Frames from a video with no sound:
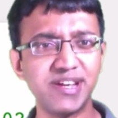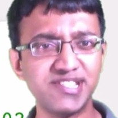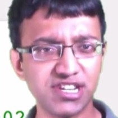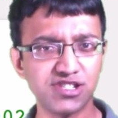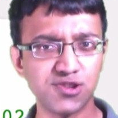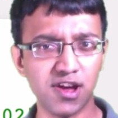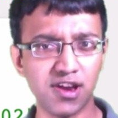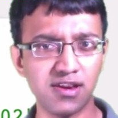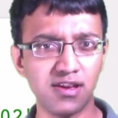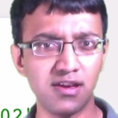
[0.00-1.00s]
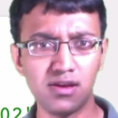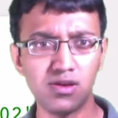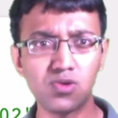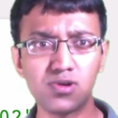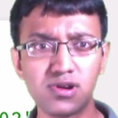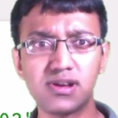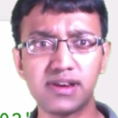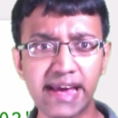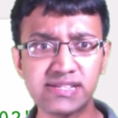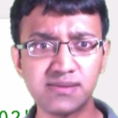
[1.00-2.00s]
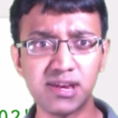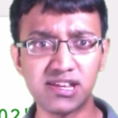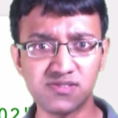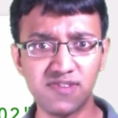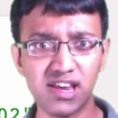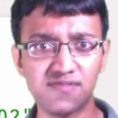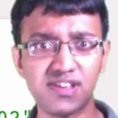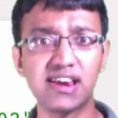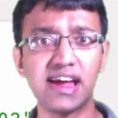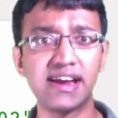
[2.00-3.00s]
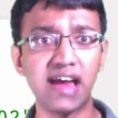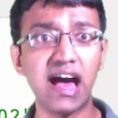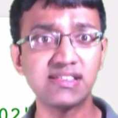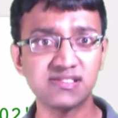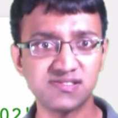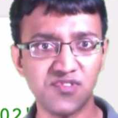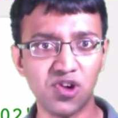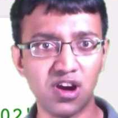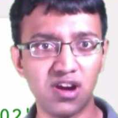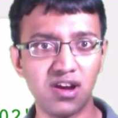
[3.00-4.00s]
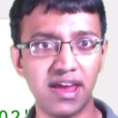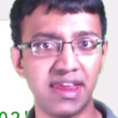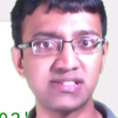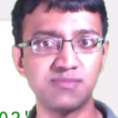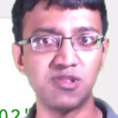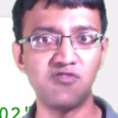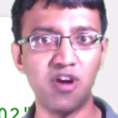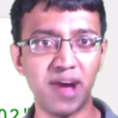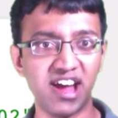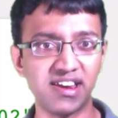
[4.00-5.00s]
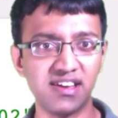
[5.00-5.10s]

to be JSON you could return XML as well if the client asks for an XML format.